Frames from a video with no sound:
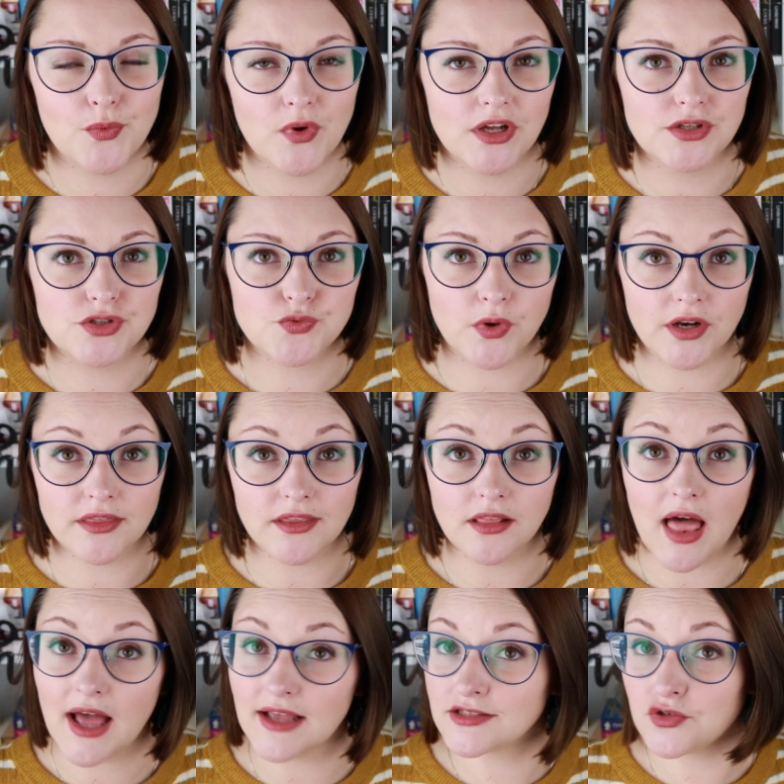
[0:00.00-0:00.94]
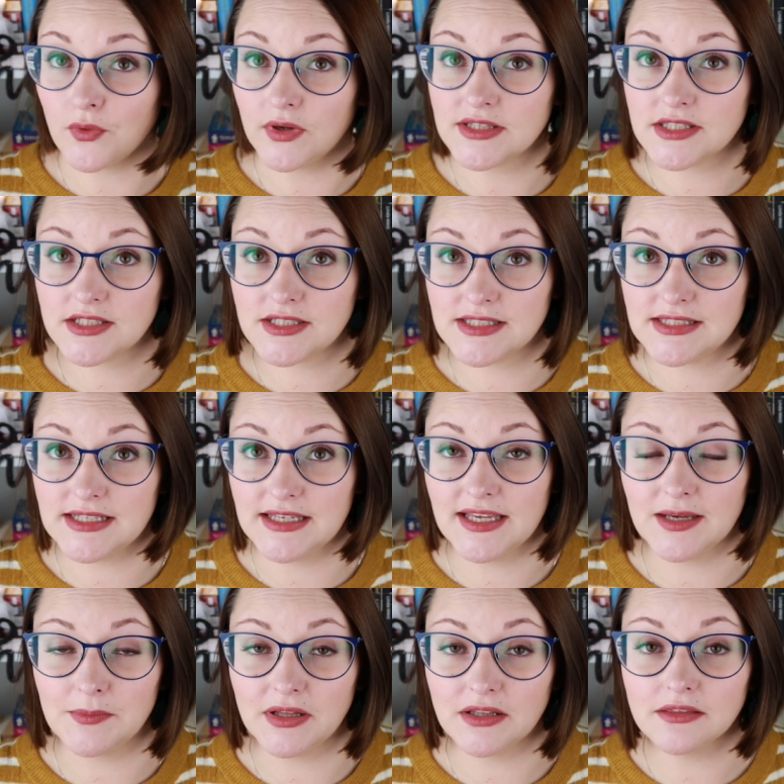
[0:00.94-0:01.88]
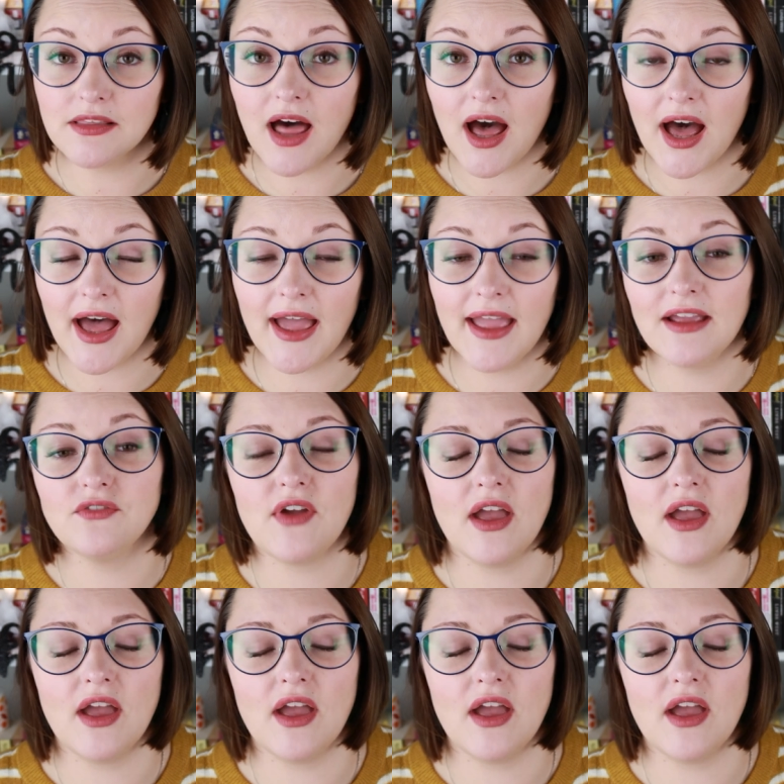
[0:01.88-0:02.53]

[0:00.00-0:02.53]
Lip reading: was one of the last ones to see him alive.